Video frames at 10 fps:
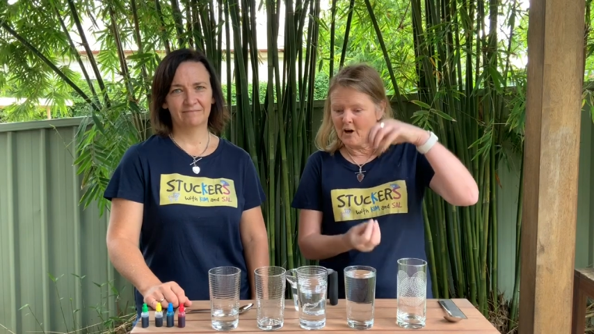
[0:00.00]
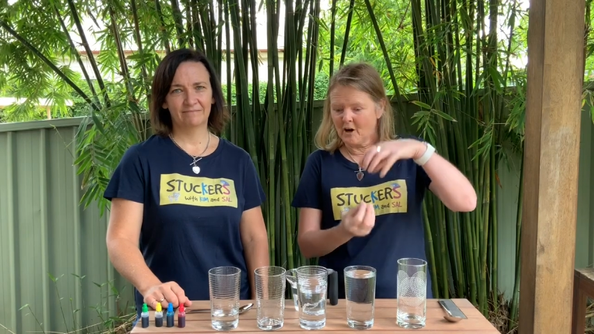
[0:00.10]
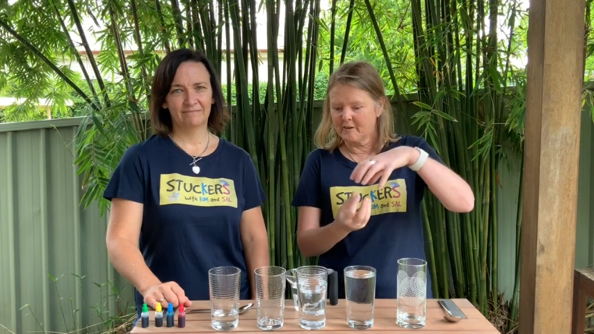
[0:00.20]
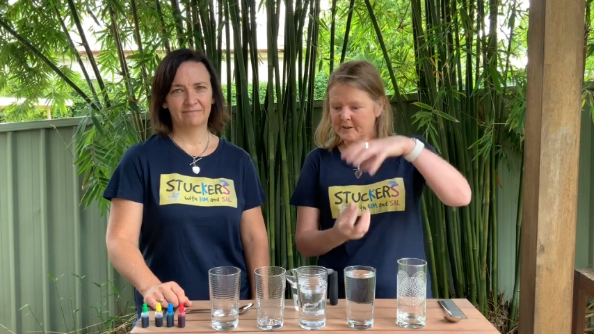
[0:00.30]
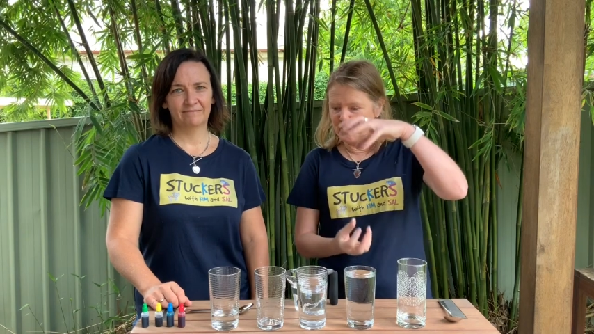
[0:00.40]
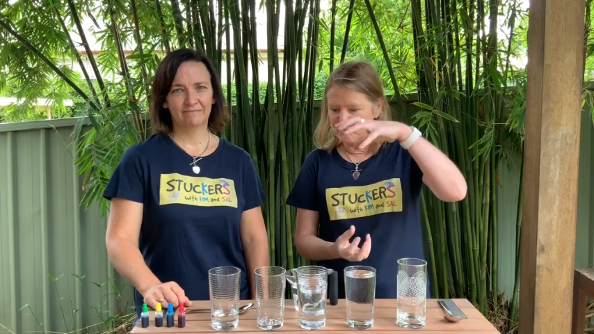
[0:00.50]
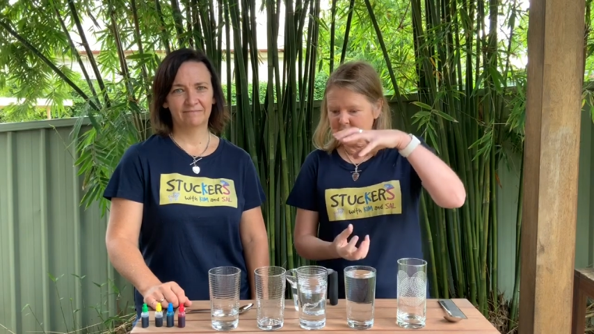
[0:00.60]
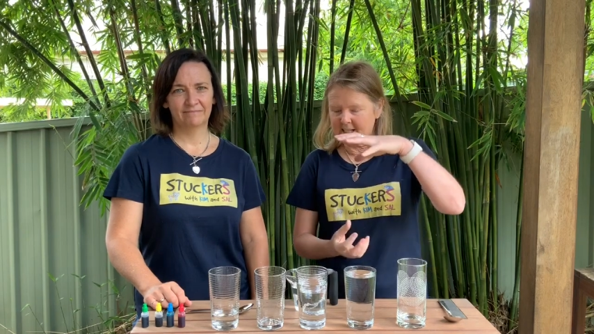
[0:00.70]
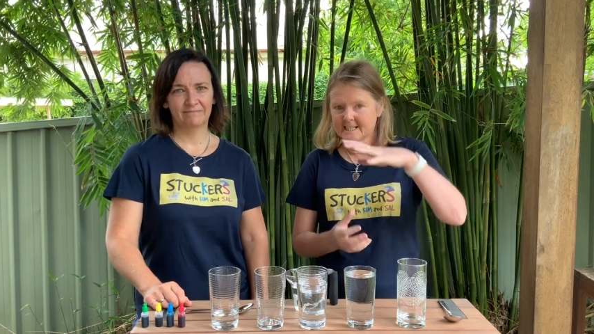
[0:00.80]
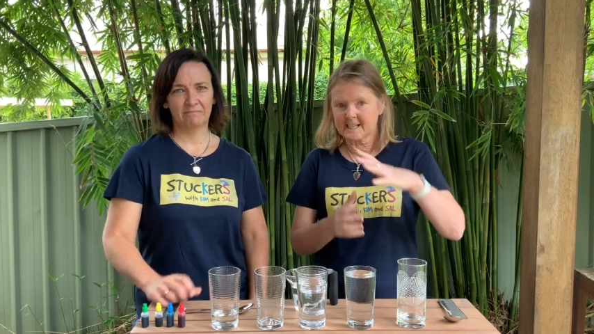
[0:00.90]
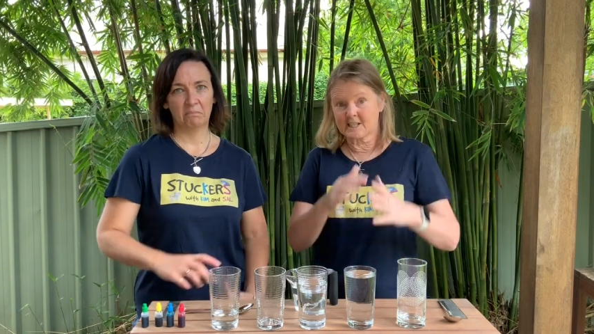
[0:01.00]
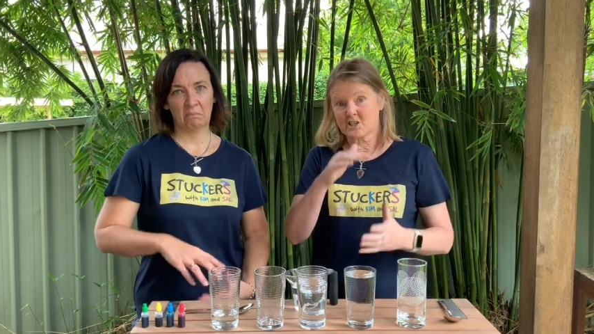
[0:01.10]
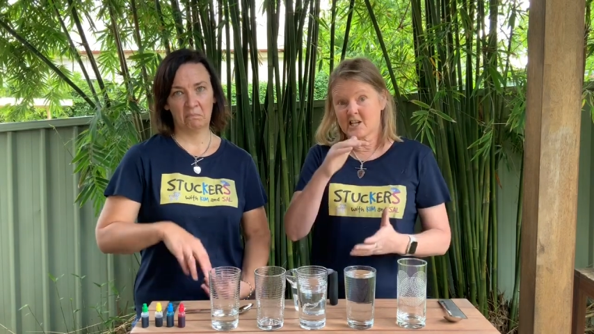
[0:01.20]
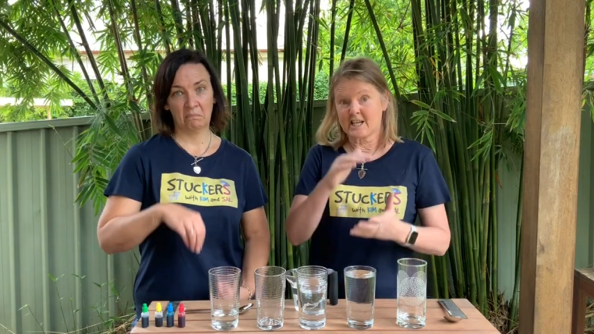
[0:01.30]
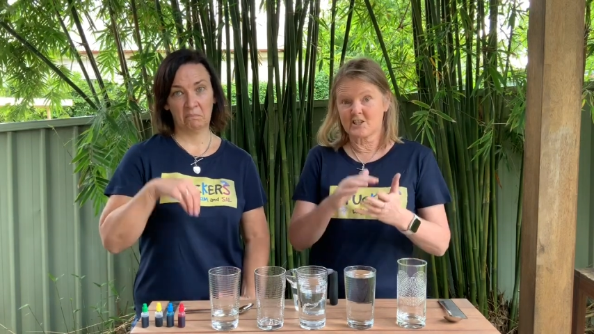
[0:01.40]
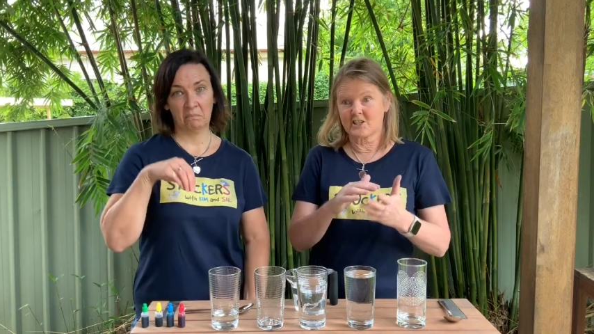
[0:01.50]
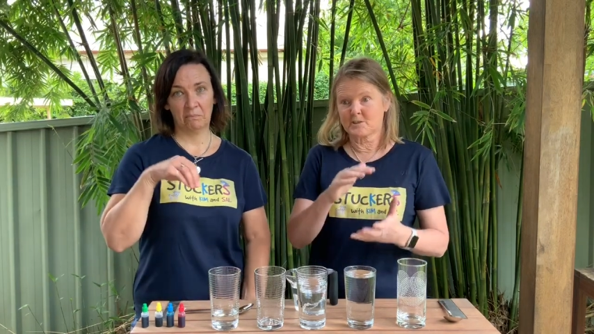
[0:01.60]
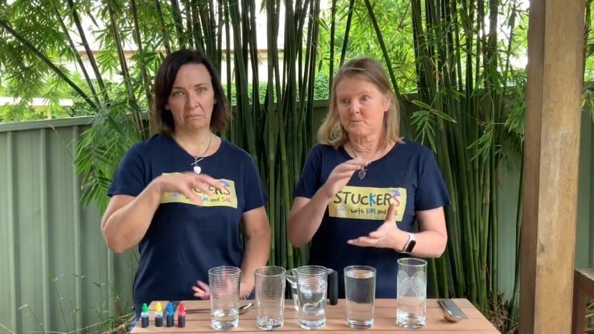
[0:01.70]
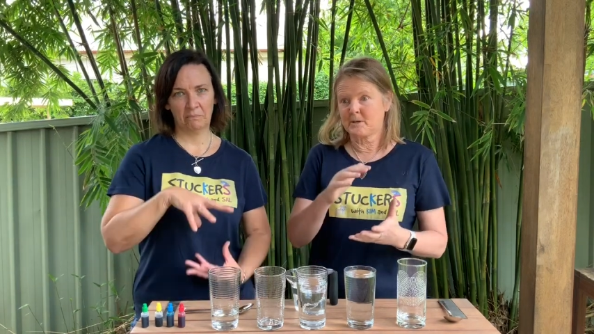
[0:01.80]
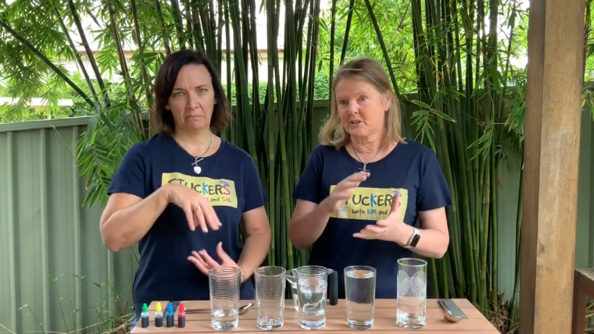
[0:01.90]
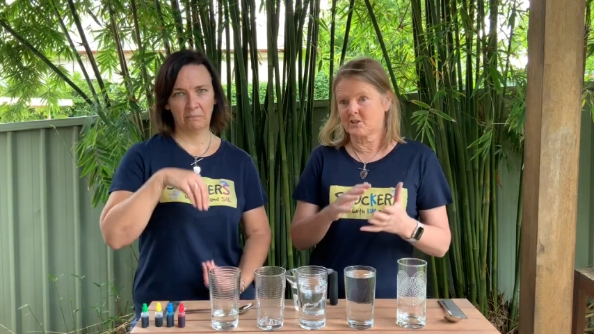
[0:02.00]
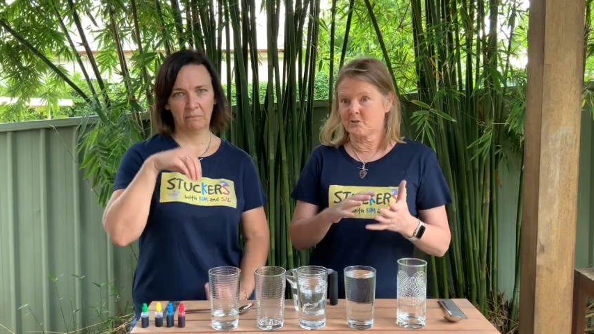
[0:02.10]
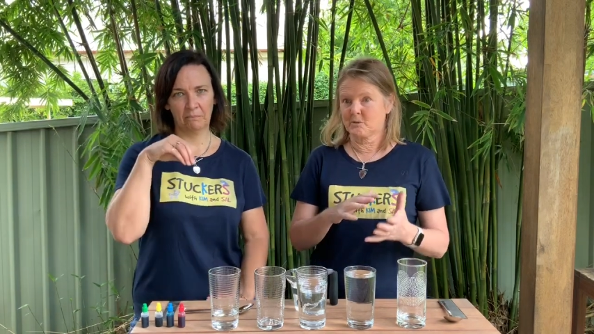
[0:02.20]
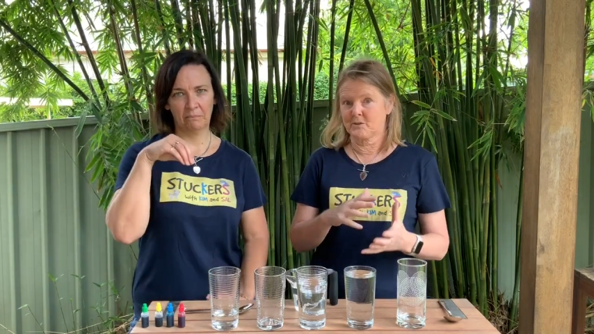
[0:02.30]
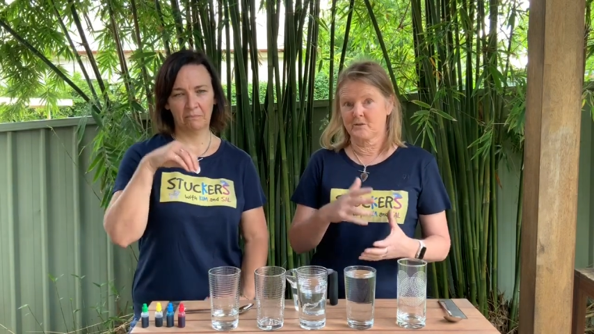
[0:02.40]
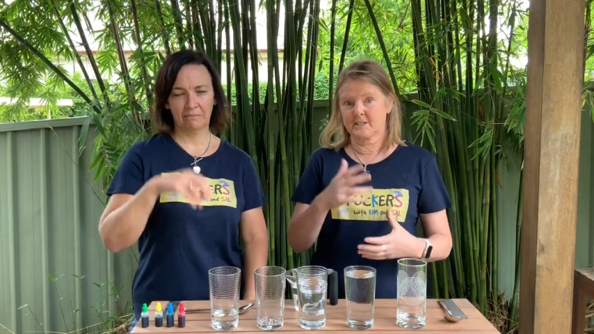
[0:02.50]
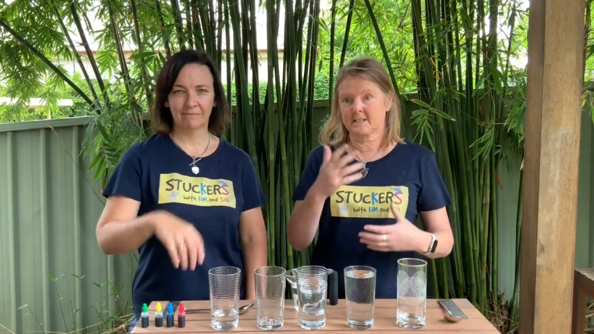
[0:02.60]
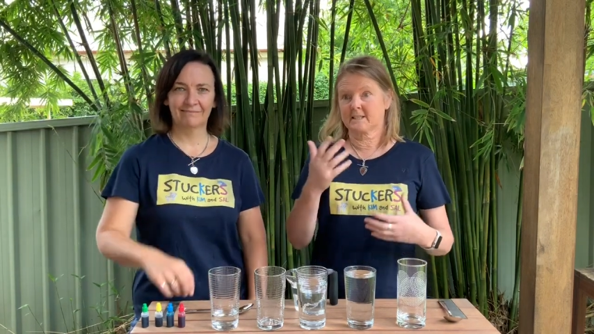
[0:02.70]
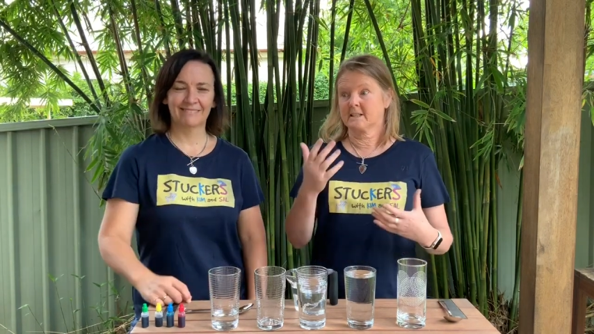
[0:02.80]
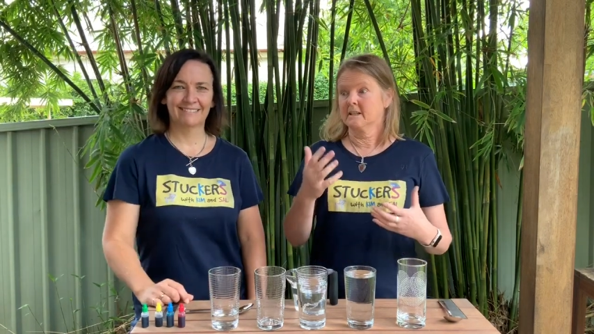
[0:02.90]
Speaker 1: of an object can change its pitch, whether it's